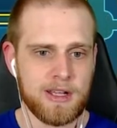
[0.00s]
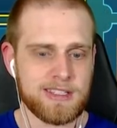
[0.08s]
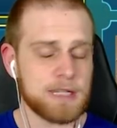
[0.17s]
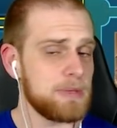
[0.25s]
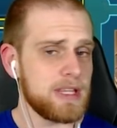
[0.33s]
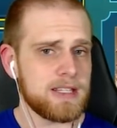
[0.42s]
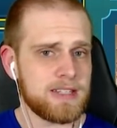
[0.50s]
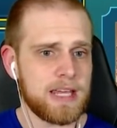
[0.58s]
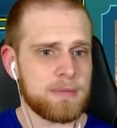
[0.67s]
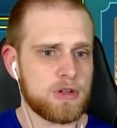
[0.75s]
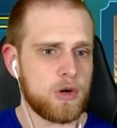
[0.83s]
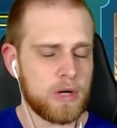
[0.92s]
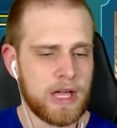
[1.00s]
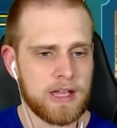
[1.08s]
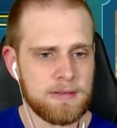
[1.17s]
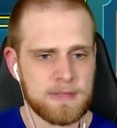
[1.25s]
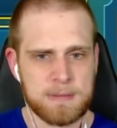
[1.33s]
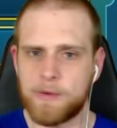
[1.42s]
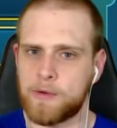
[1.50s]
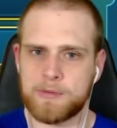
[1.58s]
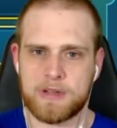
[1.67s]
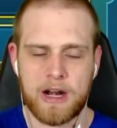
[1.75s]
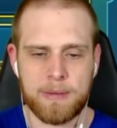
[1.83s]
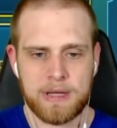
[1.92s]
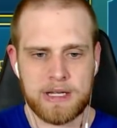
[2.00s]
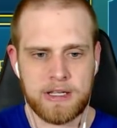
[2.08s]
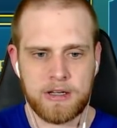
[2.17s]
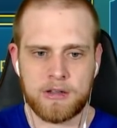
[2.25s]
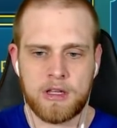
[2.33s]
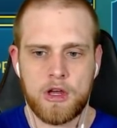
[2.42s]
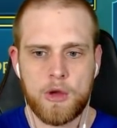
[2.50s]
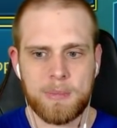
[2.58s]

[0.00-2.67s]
Some of these teams are okay, some of them not a big deal,